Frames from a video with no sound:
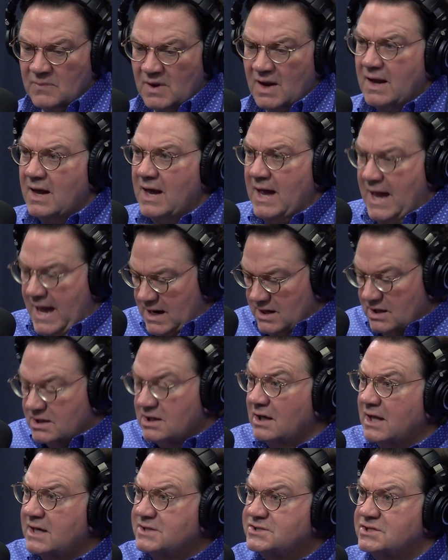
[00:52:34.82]
I had a
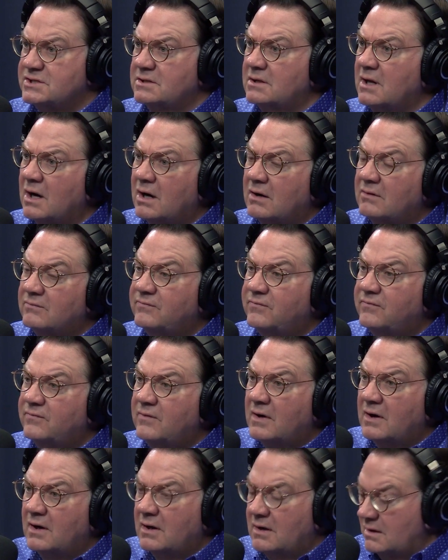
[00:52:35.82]
collection of
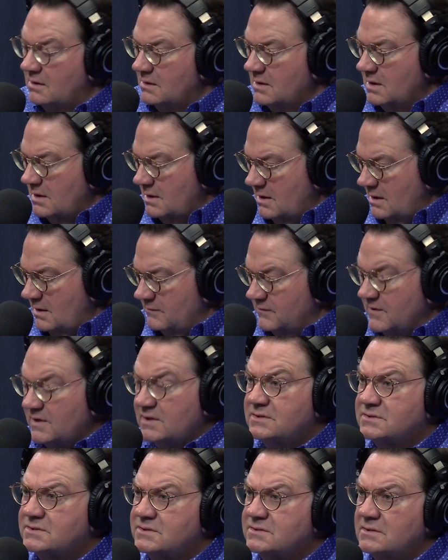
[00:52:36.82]

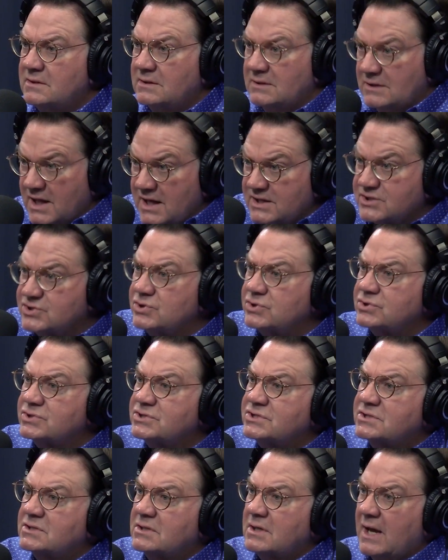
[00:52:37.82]
these
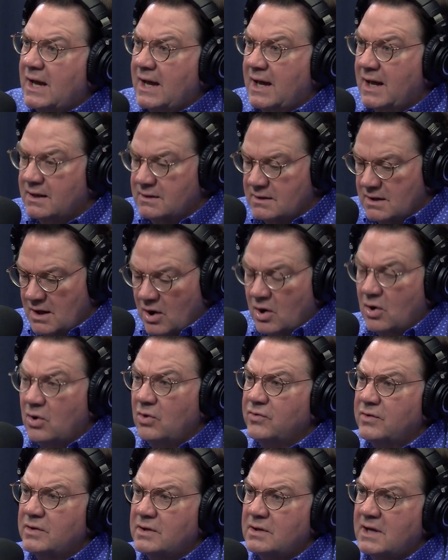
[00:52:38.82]
lectures and all
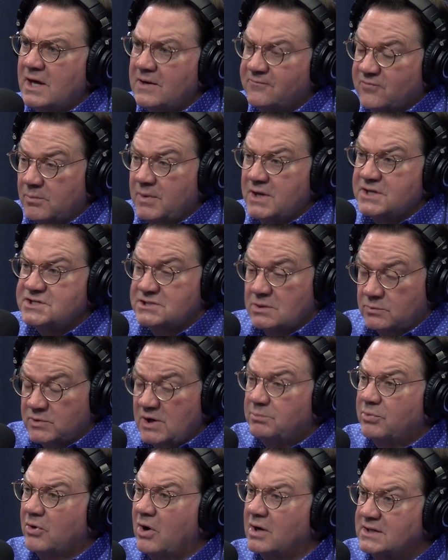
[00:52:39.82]
the information that we'd
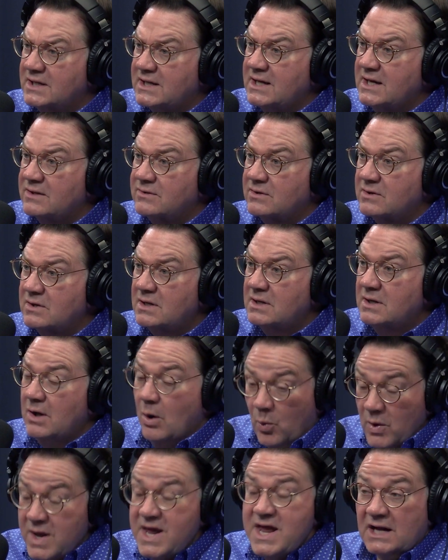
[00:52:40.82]
brought together.
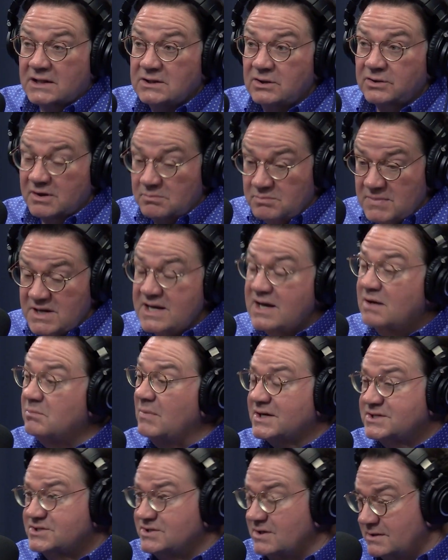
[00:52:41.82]
We included me and my
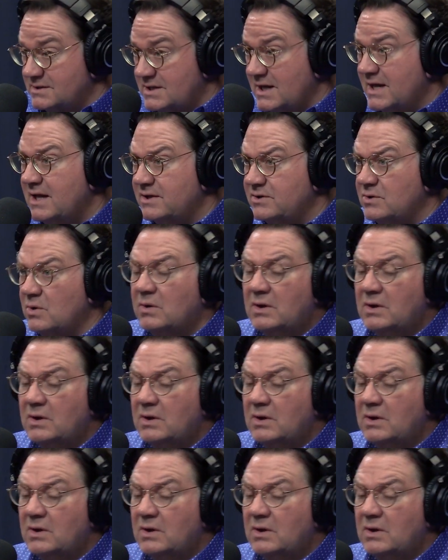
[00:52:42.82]
son Daniel.